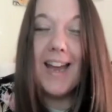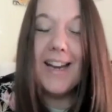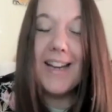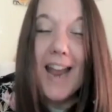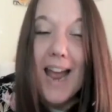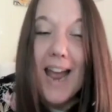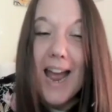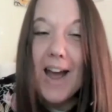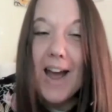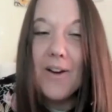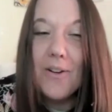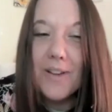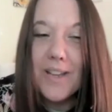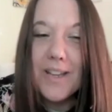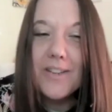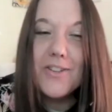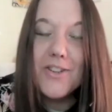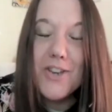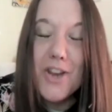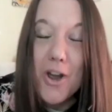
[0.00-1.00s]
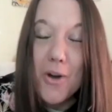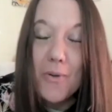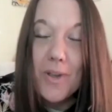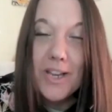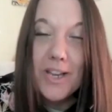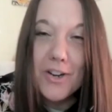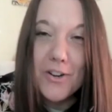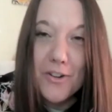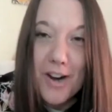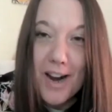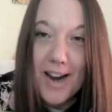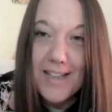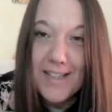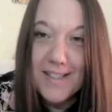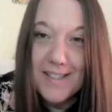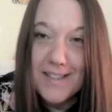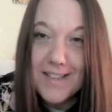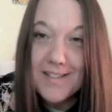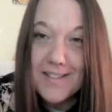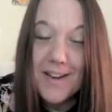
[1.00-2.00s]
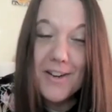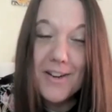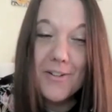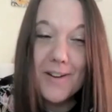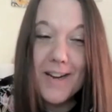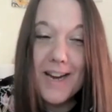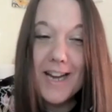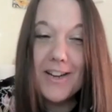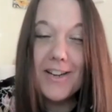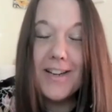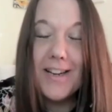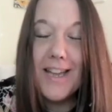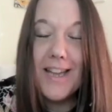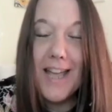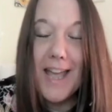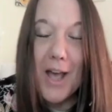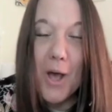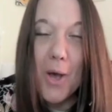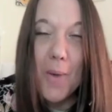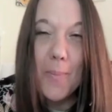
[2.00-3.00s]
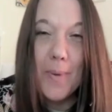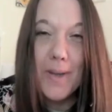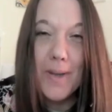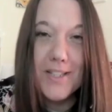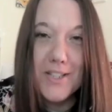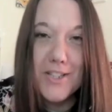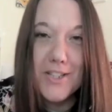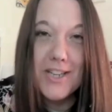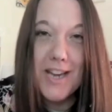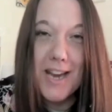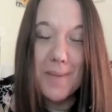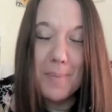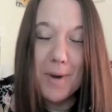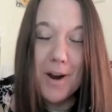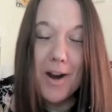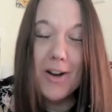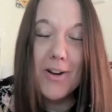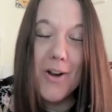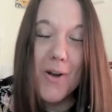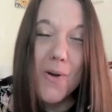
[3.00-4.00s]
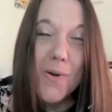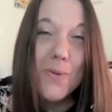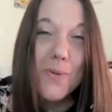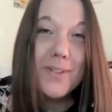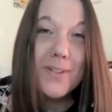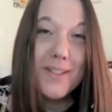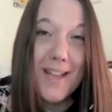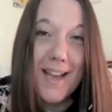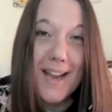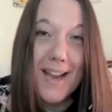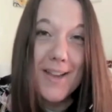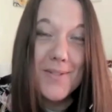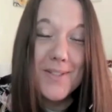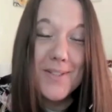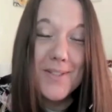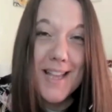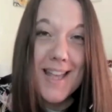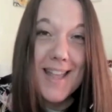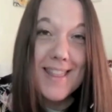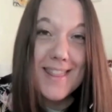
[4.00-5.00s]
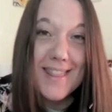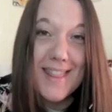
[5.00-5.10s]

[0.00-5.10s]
And how can knowing Christ is our creator help us shape our own lives?